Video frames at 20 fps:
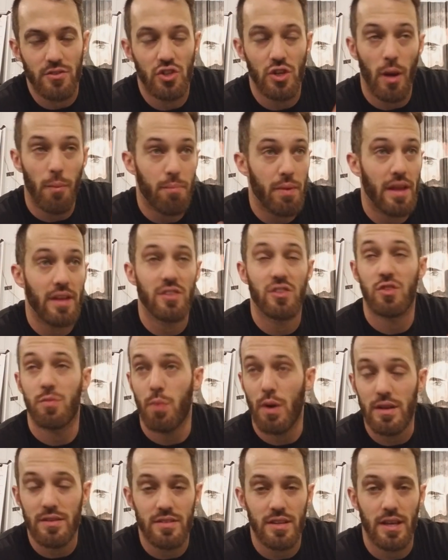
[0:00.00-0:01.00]
Jumping,
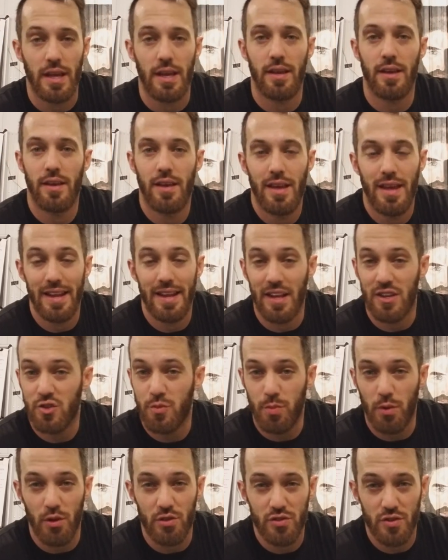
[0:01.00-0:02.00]
sprinting,
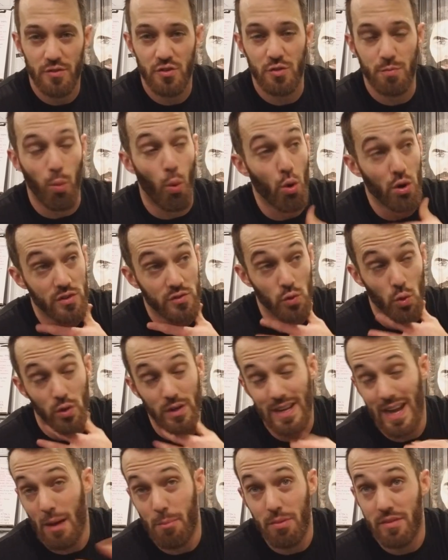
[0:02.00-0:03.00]
explosive sports or
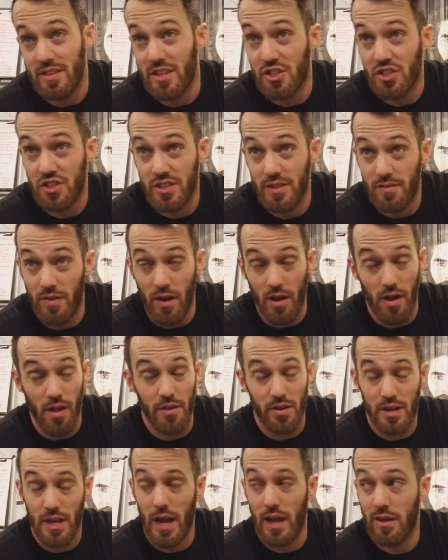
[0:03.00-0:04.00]
competition of
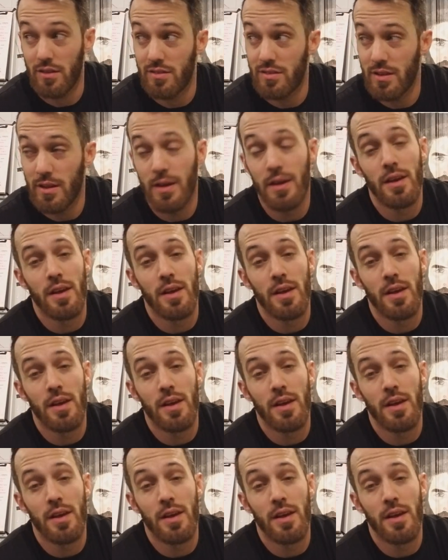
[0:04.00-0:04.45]
other kinds.